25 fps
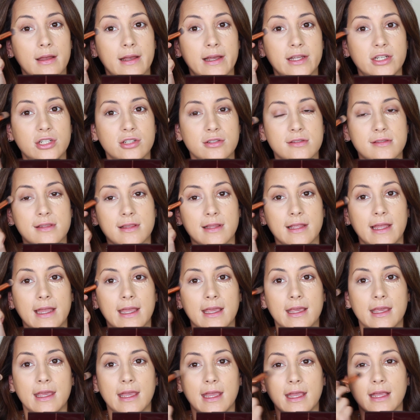I just
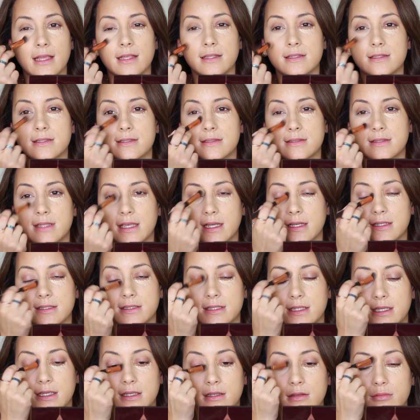like a
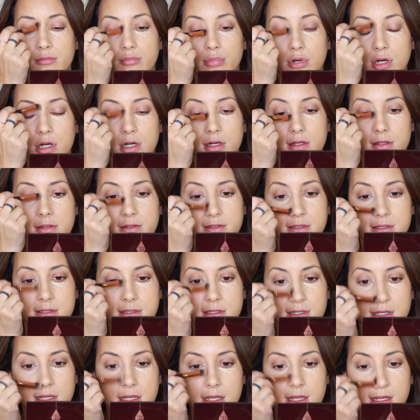sexy,
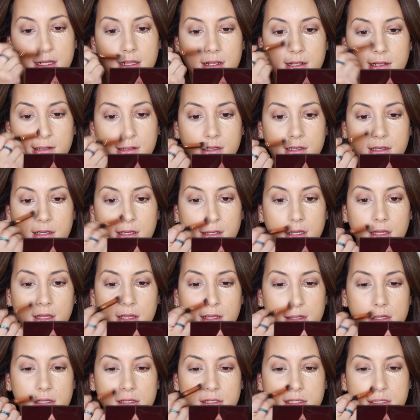bronzy,
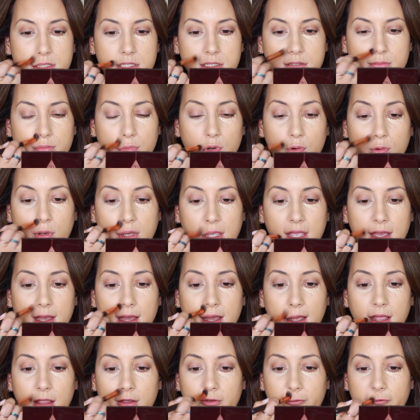smoky
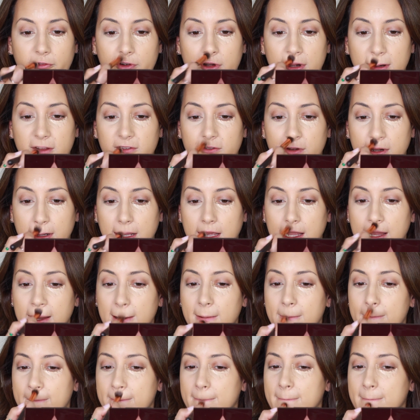eye for an everyday.